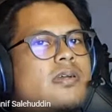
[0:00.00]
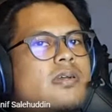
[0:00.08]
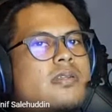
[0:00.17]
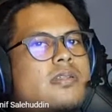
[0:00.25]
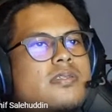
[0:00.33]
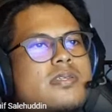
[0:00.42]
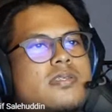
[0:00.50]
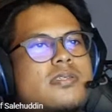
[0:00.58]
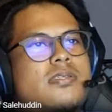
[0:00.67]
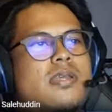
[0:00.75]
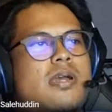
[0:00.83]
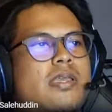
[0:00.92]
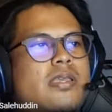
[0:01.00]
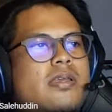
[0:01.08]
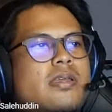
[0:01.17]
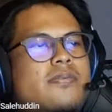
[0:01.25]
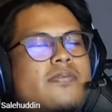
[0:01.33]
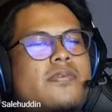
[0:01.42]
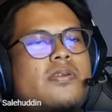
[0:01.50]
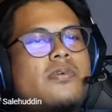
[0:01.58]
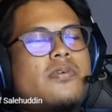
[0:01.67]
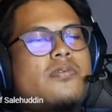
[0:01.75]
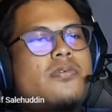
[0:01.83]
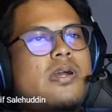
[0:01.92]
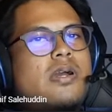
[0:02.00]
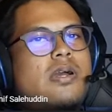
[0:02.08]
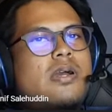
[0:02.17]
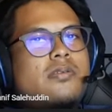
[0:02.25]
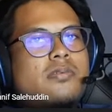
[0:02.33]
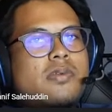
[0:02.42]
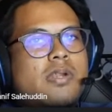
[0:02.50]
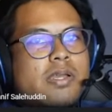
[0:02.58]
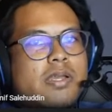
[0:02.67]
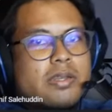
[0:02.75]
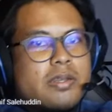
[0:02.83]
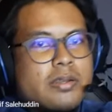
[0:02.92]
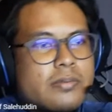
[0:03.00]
this is ayah from Al-Quran.